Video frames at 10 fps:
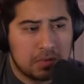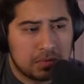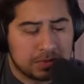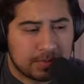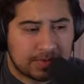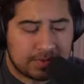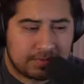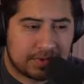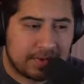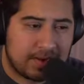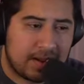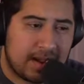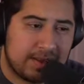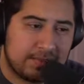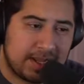What's my favorite
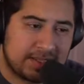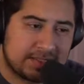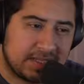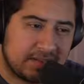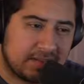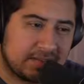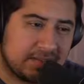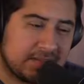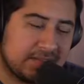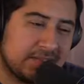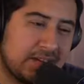non-batch character?